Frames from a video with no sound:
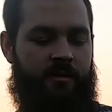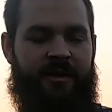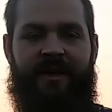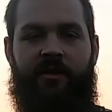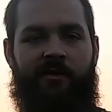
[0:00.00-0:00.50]

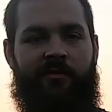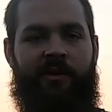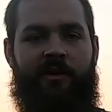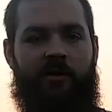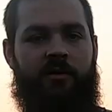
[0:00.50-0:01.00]
Link your
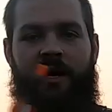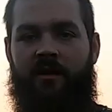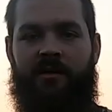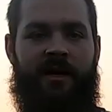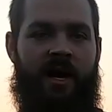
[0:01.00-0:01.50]
video down
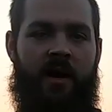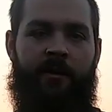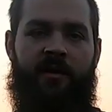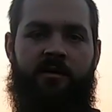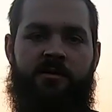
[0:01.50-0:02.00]
in the
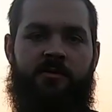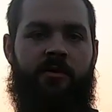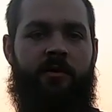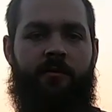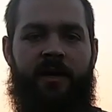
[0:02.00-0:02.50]
comments
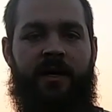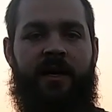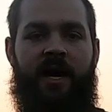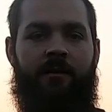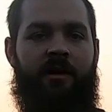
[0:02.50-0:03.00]
or make a
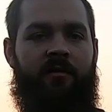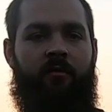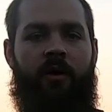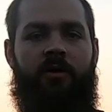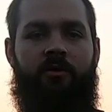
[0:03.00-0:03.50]
comment of
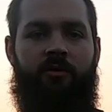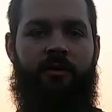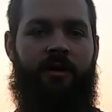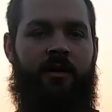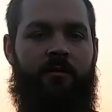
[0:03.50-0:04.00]
what you
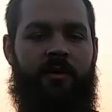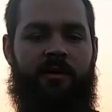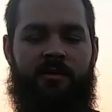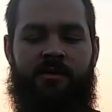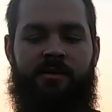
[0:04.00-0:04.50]
did,
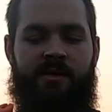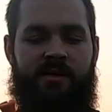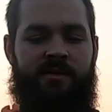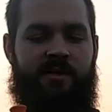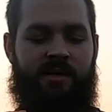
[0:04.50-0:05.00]
because
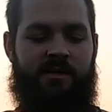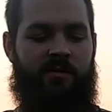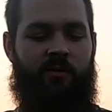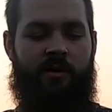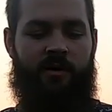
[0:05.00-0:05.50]
this isn't
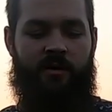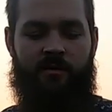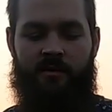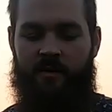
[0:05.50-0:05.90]
working.